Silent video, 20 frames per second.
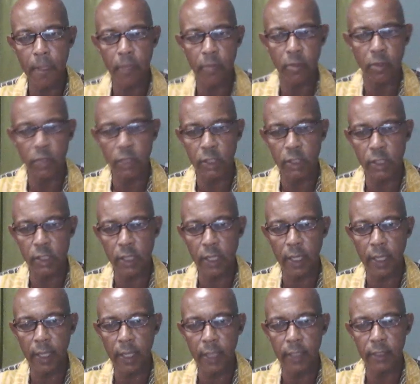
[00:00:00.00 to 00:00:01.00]
The mountains
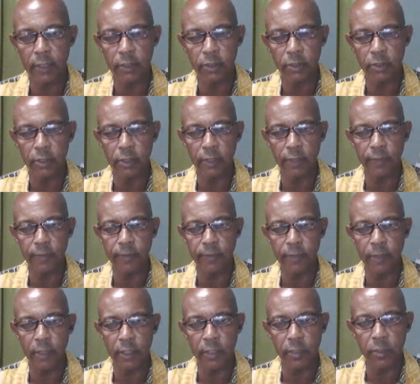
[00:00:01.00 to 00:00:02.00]
are higher, so you have
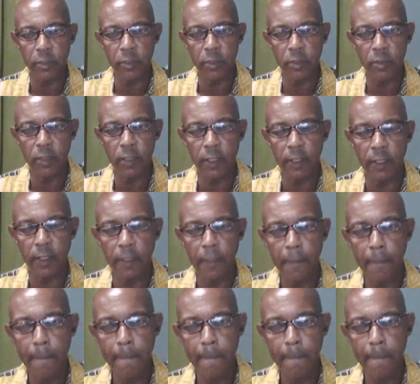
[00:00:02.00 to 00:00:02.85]
uh, spring water.